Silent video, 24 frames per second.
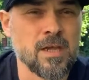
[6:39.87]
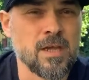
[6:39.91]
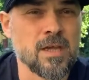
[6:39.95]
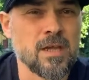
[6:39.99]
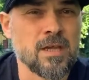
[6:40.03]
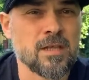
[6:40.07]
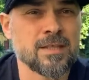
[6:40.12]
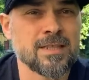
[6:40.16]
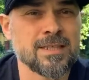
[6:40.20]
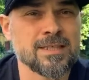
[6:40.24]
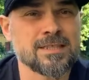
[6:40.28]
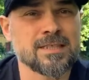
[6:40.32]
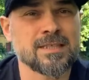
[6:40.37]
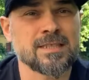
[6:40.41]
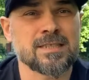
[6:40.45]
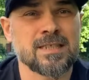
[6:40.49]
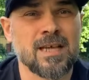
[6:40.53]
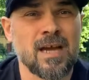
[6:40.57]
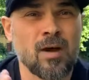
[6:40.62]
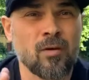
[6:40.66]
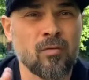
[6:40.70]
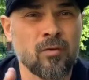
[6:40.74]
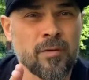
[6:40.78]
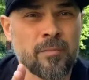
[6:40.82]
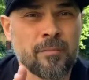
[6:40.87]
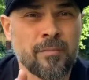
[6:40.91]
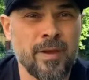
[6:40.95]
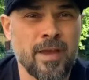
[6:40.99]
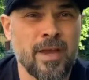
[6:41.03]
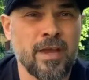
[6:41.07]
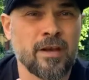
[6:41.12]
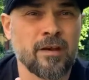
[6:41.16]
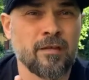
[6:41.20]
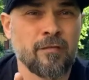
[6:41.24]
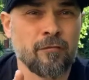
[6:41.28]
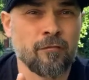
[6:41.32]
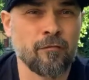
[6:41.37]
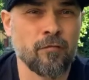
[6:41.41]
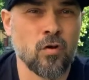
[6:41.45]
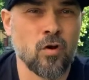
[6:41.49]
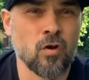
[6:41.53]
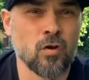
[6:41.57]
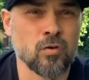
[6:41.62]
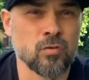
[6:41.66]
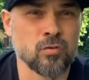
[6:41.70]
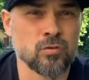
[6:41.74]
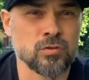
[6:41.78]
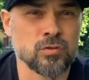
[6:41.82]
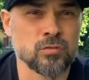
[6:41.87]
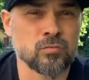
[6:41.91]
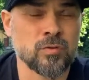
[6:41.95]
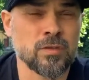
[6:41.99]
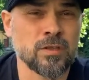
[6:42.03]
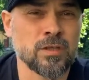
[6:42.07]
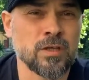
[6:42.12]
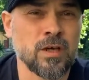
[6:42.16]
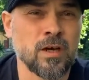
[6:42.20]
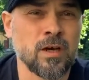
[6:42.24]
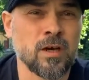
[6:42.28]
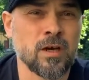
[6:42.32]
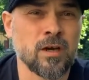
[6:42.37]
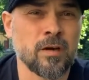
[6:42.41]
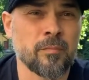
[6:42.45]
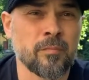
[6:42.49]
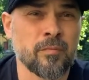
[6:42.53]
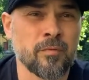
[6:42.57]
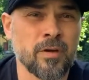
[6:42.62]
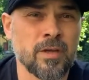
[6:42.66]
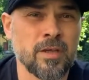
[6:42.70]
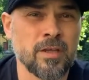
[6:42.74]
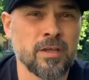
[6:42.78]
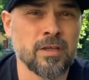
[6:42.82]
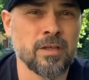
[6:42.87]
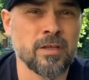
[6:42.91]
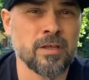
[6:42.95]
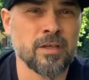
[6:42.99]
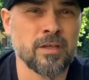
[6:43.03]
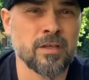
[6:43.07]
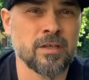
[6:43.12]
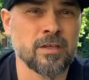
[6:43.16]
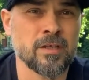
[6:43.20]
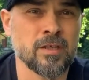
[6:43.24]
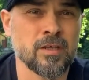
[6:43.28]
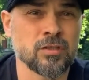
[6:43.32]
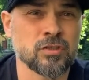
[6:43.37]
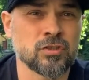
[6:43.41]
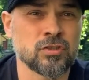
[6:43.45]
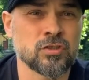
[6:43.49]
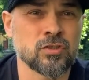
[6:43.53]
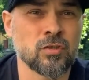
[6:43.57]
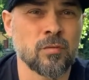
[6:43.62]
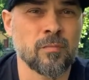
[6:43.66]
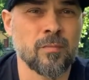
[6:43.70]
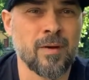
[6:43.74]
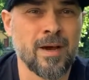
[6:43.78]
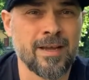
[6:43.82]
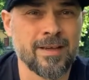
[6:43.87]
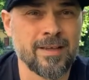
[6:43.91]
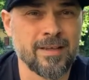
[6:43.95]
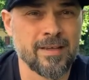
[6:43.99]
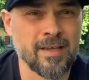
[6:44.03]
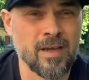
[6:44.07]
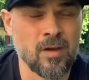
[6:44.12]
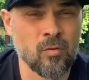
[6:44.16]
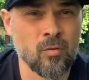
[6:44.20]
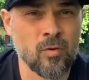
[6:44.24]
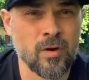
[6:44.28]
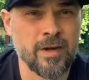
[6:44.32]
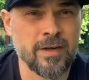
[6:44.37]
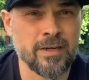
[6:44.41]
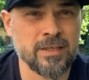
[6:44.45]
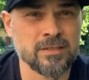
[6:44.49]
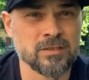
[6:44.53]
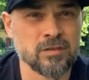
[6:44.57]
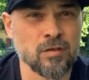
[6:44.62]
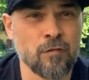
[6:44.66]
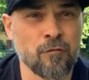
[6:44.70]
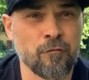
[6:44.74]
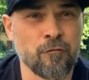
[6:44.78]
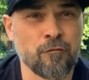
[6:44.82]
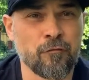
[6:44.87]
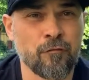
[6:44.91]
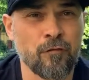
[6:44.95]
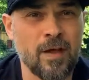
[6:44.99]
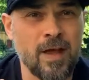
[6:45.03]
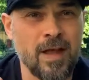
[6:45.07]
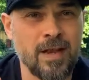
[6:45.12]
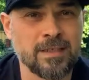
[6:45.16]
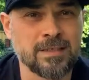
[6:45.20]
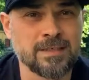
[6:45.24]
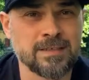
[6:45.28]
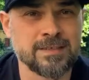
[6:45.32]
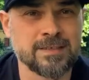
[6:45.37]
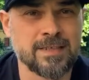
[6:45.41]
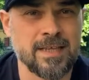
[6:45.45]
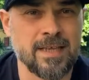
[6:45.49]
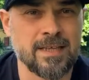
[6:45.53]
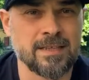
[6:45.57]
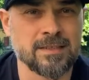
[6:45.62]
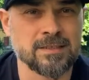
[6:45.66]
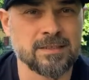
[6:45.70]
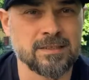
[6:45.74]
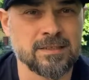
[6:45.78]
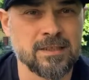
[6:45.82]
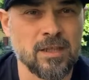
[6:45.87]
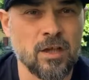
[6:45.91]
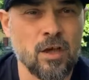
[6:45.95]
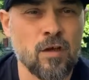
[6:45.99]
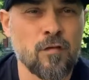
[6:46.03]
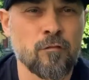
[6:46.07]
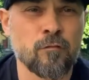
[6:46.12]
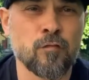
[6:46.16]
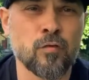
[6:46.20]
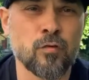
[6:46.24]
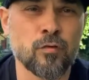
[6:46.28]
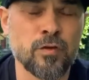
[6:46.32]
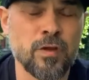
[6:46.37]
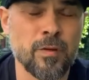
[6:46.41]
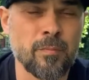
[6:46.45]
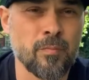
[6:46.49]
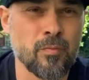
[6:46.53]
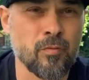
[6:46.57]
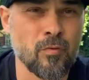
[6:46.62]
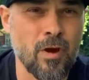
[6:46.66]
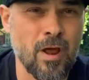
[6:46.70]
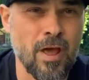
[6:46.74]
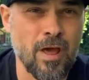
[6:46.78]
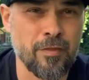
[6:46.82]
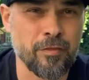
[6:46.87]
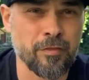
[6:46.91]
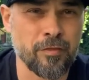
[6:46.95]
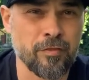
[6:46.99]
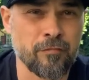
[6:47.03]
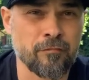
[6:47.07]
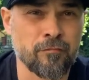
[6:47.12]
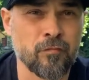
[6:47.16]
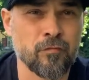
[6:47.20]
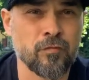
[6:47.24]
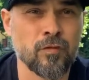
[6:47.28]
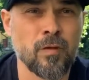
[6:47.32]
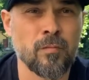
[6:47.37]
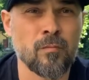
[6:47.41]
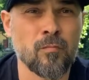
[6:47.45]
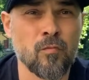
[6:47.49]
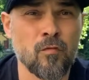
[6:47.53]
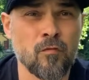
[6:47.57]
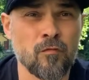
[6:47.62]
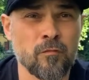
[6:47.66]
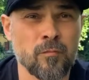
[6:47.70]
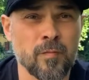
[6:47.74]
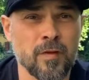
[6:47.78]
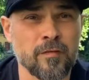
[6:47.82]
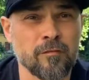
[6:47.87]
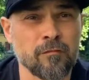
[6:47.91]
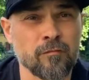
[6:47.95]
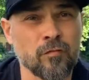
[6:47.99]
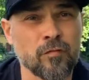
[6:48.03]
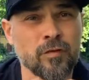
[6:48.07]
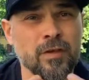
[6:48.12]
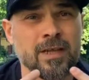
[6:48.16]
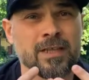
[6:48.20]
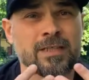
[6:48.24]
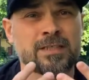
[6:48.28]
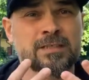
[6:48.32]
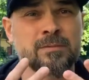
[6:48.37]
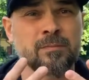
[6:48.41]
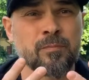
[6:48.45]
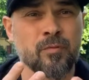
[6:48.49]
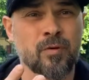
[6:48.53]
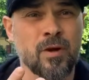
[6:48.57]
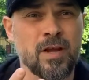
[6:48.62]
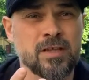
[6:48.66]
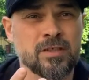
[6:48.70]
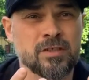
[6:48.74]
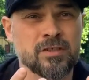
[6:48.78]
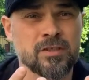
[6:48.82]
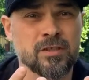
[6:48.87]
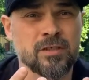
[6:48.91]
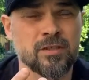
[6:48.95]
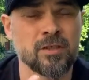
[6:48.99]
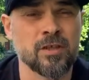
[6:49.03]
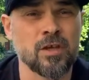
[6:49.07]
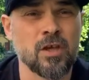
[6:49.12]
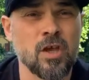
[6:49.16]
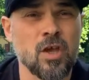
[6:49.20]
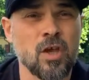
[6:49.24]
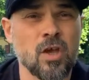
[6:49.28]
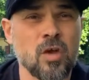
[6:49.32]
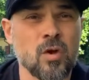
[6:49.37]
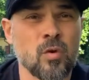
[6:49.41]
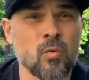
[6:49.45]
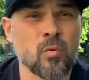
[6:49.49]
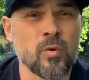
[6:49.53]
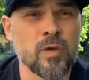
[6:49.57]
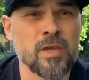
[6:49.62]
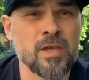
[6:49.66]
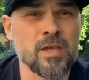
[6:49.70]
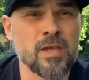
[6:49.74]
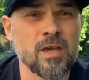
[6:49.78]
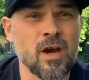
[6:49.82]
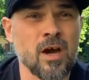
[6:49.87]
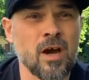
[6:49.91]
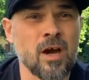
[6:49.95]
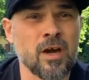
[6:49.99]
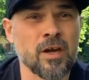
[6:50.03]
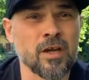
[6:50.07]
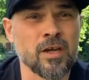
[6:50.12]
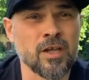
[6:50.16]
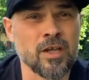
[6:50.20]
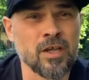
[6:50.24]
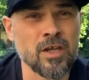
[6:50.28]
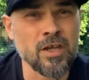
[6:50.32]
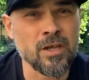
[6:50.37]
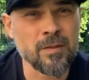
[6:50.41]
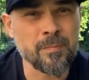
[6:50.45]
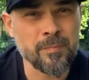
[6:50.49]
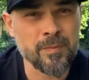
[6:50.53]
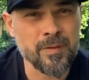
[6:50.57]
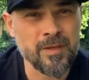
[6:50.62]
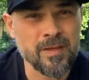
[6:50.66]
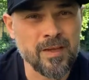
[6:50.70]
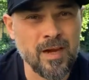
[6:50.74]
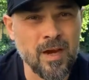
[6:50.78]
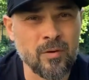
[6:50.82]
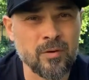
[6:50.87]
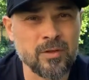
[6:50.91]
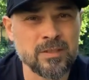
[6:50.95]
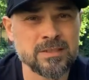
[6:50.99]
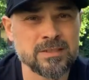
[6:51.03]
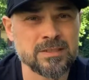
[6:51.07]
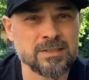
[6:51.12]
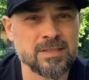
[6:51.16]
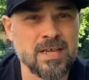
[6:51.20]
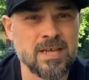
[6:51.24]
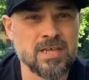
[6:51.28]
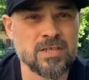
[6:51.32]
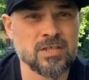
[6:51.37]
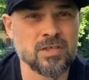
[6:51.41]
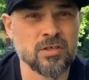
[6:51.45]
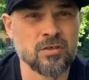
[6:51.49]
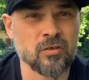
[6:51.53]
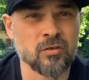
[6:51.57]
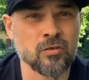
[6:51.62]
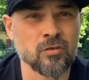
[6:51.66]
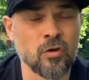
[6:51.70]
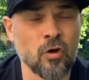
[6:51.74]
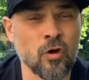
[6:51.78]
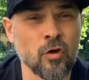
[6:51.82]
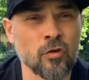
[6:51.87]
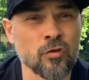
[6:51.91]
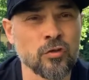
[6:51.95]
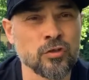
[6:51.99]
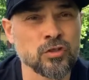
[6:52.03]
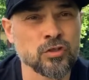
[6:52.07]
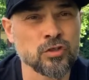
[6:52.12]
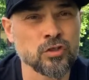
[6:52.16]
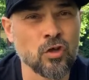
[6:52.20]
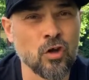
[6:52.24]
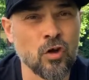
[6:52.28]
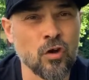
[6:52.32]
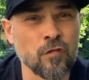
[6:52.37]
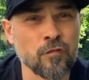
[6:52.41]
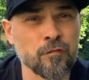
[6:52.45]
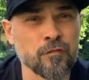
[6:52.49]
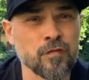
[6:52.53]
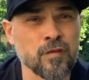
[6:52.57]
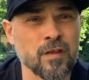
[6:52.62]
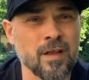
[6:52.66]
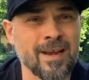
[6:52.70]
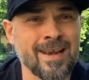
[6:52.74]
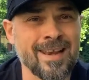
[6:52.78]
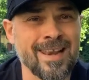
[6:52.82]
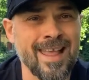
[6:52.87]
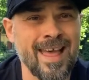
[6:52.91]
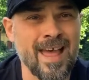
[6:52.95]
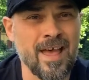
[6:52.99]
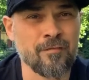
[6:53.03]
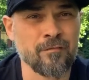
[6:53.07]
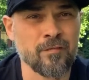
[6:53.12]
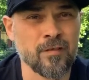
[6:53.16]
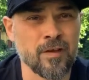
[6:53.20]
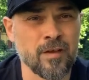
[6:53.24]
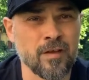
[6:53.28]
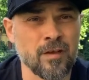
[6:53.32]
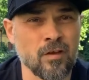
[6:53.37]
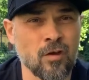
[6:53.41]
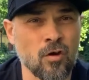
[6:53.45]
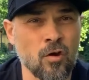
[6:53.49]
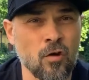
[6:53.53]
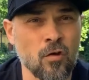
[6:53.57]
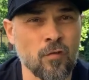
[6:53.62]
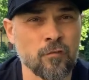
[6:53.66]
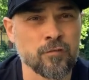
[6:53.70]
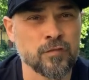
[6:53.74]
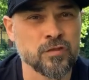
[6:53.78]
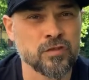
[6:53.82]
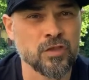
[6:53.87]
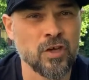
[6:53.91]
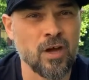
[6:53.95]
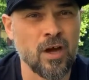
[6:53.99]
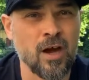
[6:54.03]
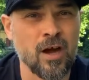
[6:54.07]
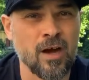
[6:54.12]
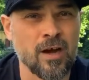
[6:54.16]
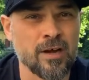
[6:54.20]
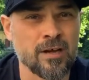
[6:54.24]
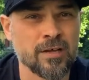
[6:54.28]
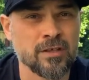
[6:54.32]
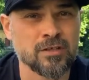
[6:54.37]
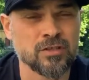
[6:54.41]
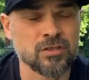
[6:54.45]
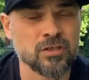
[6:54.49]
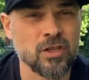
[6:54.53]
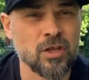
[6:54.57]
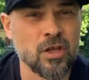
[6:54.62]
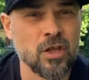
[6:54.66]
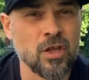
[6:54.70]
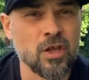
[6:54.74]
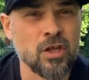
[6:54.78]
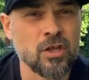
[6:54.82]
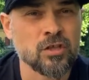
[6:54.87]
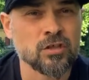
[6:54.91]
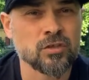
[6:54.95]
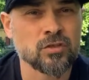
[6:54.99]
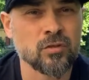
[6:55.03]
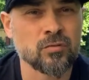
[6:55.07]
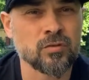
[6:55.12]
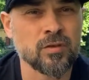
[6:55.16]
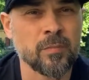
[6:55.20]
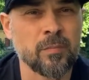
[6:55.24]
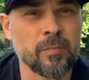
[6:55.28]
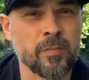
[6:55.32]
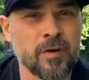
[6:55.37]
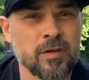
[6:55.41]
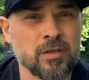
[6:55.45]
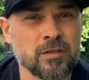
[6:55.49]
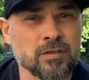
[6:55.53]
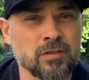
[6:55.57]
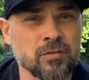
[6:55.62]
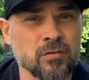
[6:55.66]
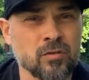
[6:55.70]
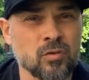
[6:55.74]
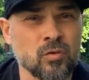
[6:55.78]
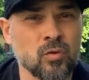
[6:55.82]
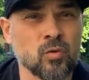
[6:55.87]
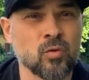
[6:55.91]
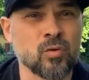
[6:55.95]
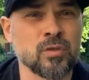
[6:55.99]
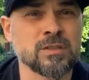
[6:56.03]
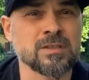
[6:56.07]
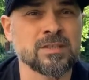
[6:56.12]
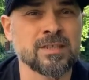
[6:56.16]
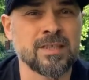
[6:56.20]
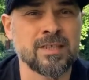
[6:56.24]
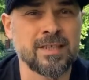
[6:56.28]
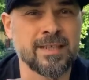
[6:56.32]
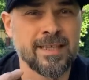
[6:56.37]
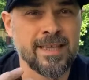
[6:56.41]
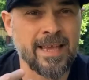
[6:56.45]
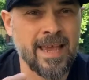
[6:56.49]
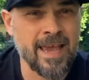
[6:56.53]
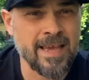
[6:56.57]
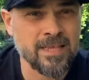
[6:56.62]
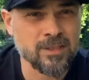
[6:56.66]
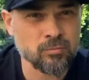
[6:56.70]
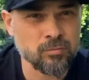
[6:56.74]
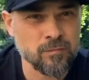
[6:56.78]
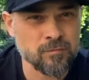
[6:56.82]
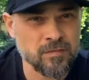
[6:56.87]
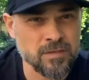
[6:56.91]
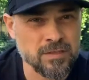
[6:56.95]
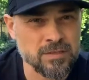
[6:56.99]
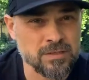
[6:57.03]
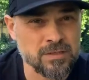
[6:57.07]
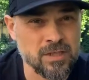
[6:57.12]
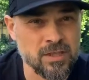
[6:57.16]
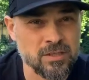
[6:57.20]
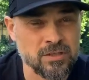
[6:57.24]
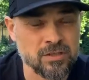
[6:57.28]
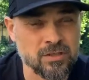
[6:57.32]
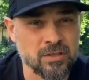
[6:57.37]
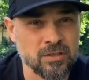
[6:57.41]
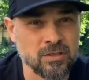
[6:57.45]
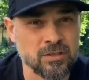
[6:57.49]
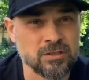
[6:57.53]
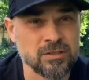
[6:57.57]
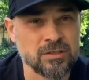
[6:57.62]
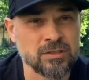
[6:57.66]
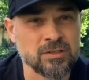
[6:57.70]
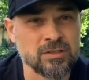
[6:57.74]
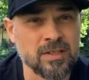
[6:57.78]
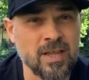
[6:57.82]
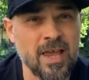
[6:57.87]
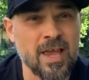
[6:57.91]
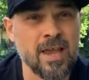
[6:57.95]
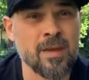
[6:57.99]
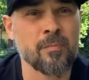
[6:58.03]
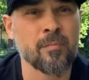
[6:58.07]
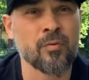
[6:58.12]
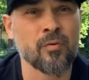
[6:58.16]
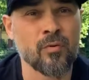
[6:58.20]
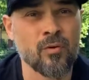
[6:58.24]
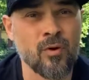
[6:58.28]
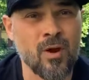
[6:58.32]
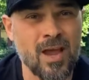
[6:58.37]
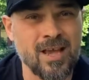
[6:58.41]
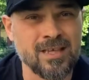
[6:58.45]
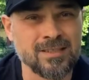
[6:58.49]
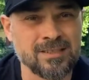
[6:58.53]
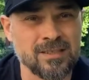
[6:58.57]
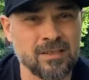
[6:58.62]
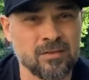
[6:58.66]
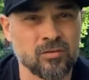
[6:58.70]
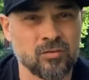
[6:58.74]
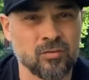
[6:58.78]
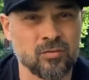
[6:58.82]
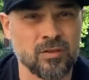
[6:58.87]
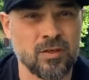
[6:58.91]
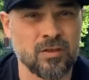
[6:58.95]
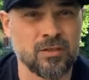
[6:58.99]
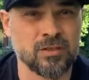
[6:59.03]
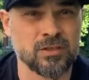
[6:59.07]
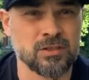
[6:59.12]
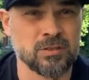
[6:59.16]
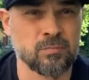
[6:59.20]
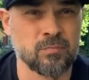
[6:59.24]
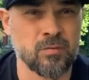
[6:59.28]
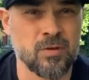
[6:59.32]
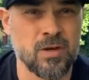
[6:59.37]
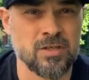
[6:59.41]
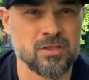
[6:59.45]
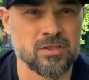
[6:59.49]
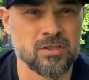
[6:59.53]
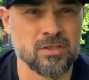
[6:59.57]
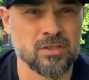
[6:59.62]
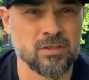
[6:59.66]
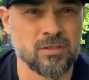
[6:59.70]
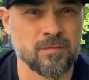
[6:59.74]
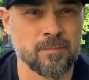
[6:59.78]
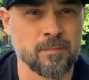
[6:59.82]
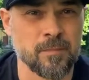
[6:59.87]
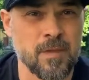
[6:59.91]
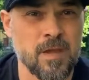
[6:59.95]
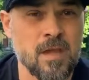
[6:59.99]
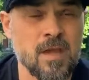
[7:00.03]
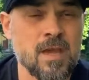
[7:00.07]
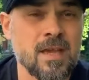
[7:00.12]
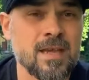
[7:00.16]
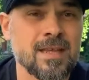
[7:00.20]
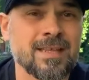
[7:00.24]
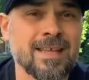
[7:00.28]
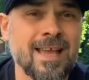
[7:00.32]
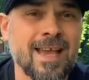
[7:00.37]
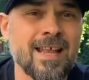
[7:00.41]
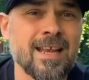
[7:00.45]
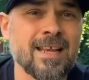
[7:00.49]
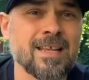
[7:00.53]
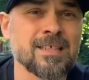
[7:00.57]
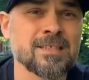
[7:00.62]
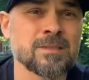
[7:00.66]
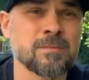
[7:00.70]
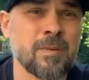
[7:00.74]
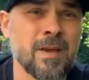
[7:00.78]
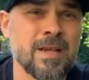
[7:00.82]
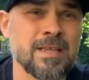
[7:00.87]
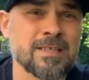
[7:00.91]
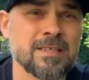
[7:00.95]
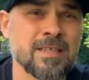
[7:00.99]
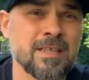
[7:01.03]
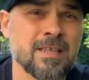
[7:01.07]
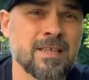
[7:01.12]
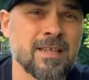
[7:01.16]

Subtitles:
This is our main focus. We are bringing somatic awareness of felt sense through the breath, through the movement, through the expression. We are keeping our session on soft level of charge, so the person who is engaged with the session stay present to their expression. That is basically